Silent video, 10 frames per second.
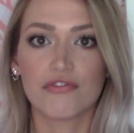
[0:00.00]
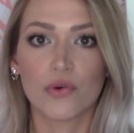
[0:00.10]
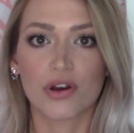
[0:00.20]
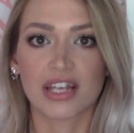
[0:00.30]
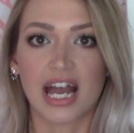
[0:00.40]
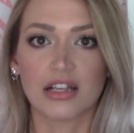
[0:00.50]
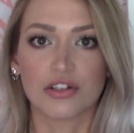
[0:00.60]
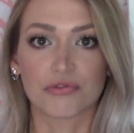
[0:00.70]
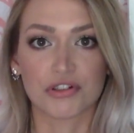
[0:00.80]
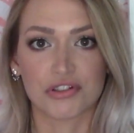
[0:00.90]

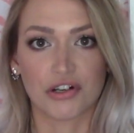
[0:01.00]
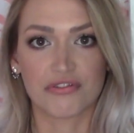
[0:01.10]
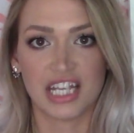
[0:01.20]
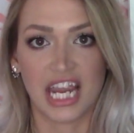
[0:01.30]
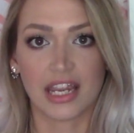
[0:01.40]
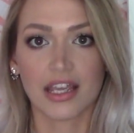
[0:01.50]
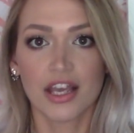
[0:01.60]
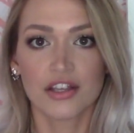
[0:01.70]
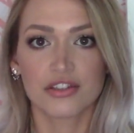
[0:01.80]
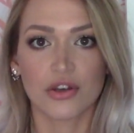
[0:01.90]
4-gallon reserve tank.
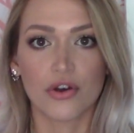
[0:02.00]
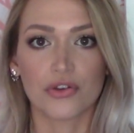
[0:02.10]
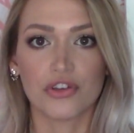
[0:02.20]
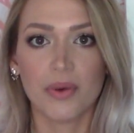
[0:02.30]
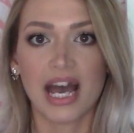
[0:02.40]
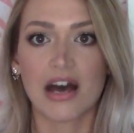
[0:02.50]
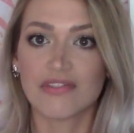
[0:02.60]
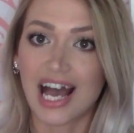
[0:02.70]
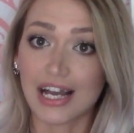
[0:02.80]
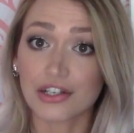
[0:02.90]
So you
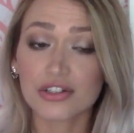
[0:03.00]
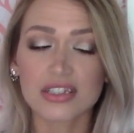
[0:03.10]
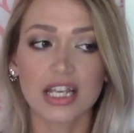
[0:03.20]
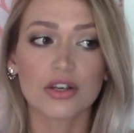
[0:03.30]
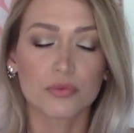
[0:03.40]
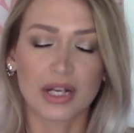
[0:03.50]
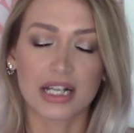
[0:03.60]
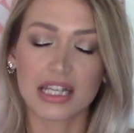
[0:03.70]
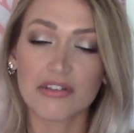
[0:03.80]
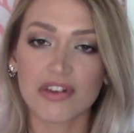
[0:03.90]
have at your sink
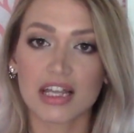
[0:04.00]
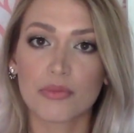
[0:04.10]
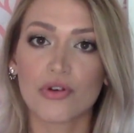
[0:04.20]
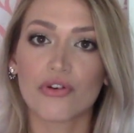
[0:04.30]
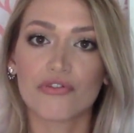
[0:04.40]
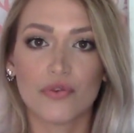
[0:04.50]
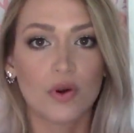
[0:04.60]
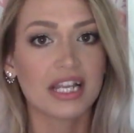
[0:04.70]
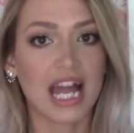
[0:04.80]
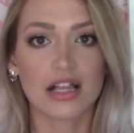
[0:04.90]
readily available
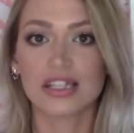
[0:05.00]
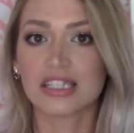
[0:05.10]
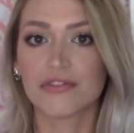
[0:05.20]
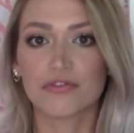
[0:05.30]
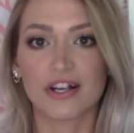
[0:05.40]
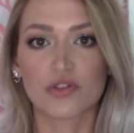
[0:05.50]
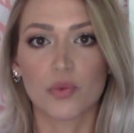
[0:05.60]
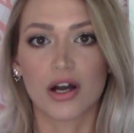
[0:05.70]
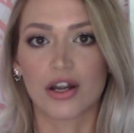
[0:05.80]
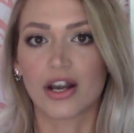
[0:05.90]
4 gallons of fresh
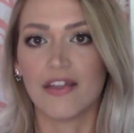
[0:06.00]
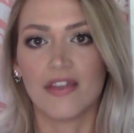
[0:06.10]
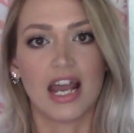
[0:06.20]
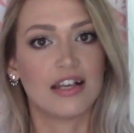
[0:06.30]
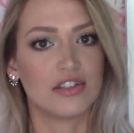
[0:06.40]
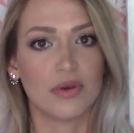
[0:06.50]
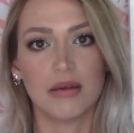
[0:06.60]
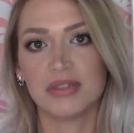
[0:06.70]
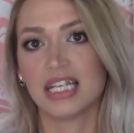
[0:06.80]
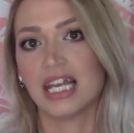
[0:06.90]
water, and then as you
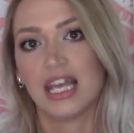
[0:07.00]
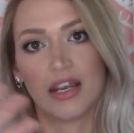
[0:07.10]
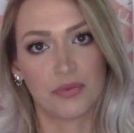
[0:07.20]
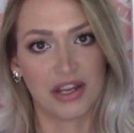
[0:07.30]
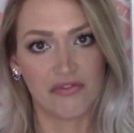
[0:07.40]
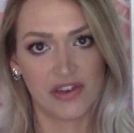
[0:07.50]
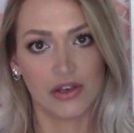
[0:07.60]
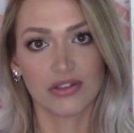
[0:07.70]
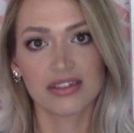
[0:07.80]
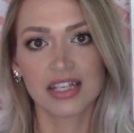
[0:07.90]
empty it, it
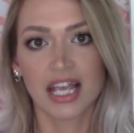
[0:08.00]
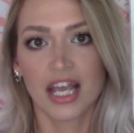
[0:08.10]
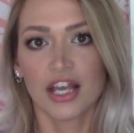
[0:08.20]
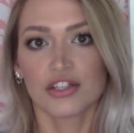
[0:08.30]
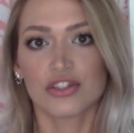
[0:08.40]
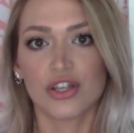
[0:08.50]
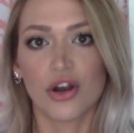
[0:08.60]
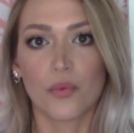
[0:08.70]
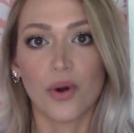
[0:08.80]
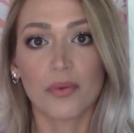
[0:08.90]
refills.
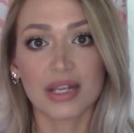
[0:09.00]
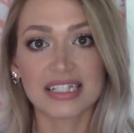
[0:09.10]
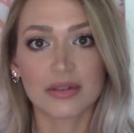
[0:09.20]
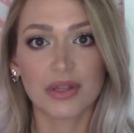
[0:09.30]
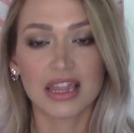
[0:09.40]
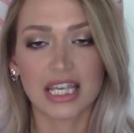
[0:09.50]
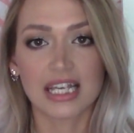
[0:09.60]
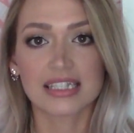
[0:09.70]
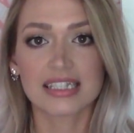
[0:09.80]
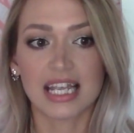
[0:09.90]
So what we did with
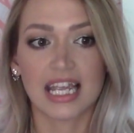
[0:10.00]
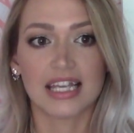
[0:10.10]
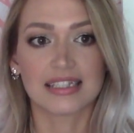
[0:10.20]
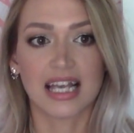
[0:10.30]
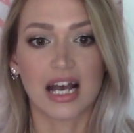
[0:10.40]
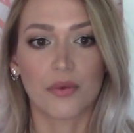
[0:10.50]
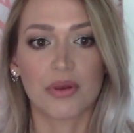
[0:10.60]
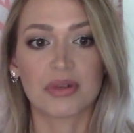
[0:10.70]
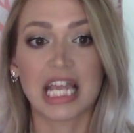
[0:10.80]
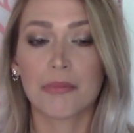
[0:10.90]
this is
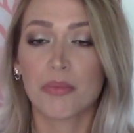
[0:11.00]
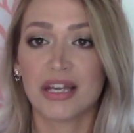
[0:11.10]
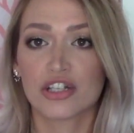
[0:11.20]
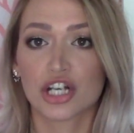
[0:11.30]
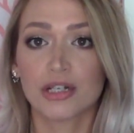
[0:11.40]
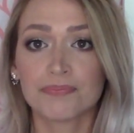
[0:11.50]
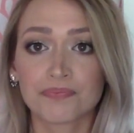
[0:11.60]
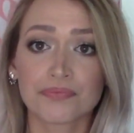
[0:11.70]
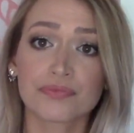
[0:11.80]
we would keep a pitcher,